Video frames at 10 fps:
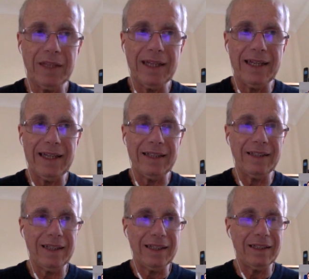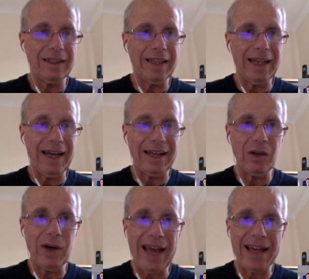And I
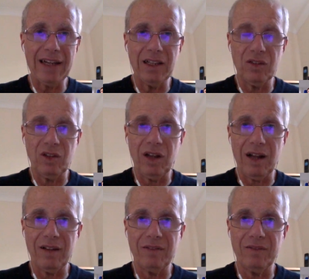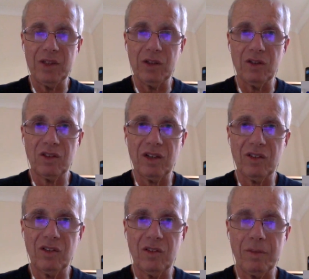know Hannah does a lot of,
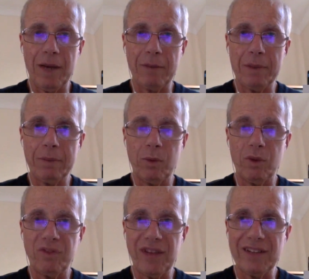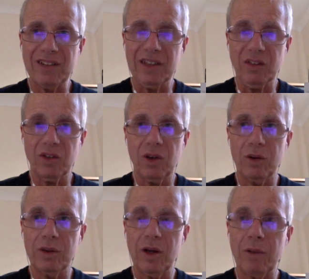discussions about people reflecting.
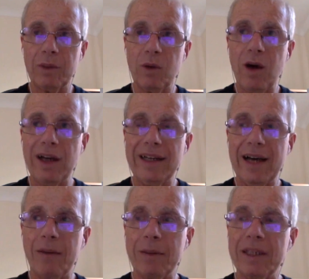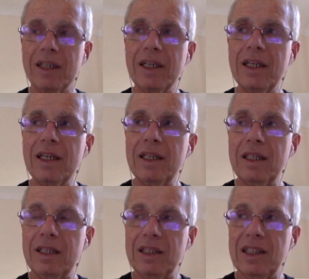So, I'll be quiet now, but
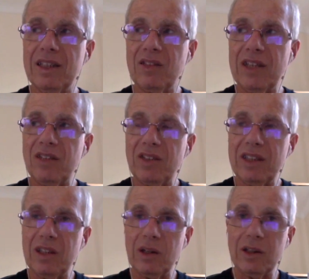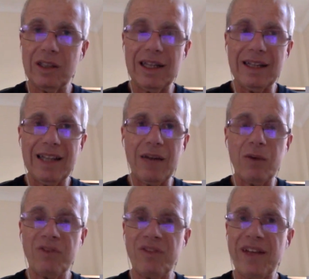it's that
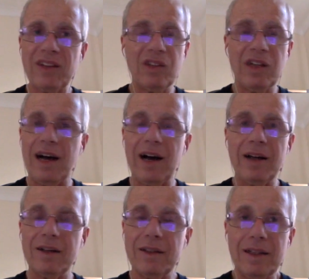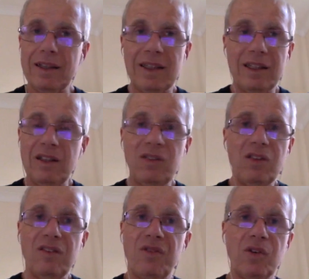reflection. This is
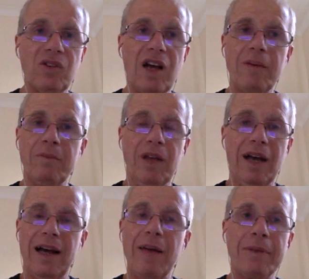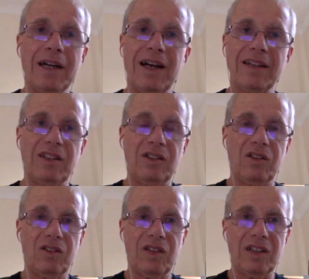the first time I've been in IT
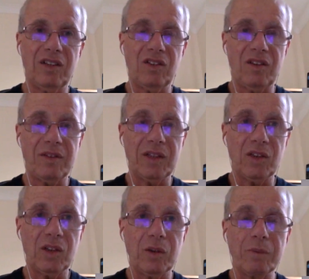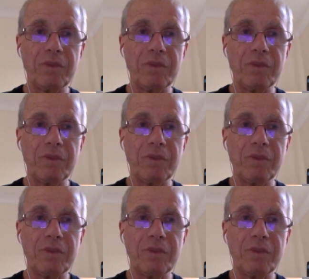since 1972.